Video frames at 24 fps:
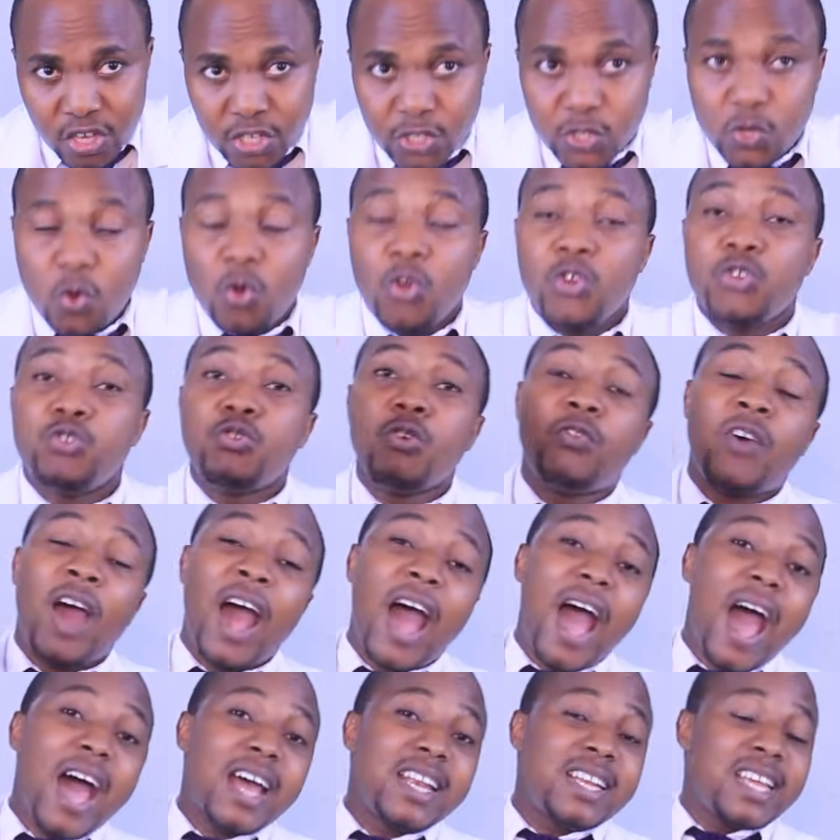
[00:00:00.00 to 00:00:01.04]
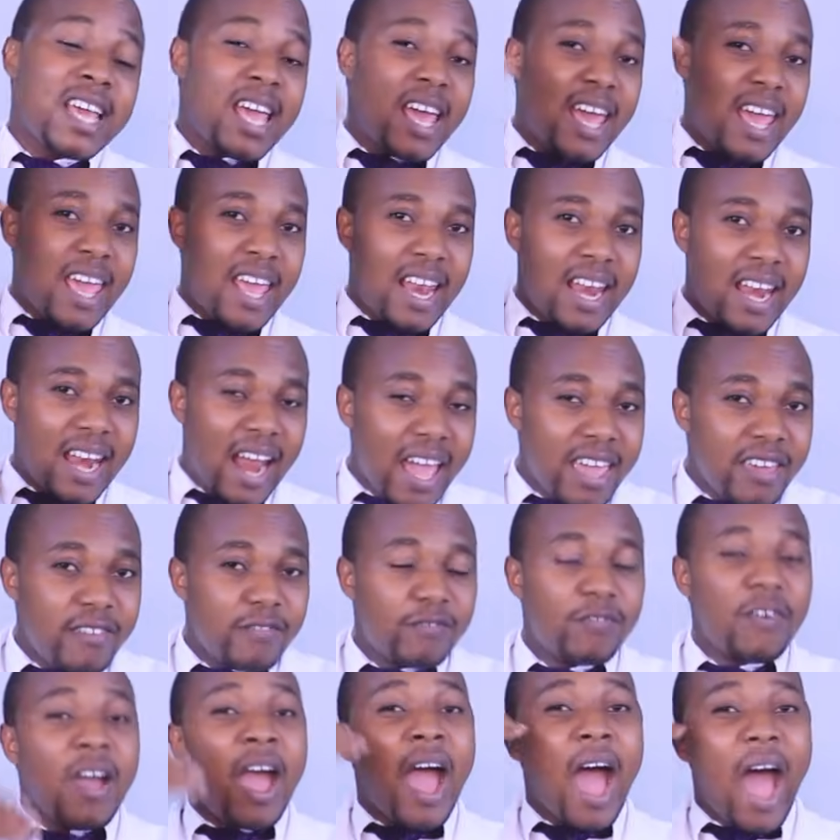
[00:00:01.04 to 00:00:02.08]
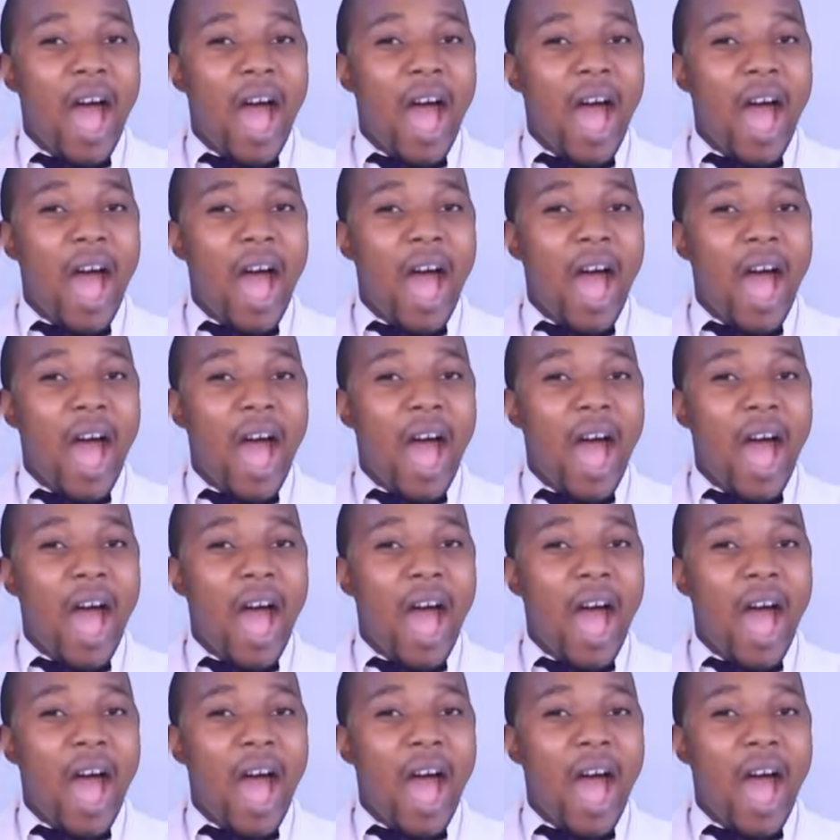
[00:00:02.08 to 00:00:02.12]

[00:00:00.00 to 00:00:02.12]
So you've had a live,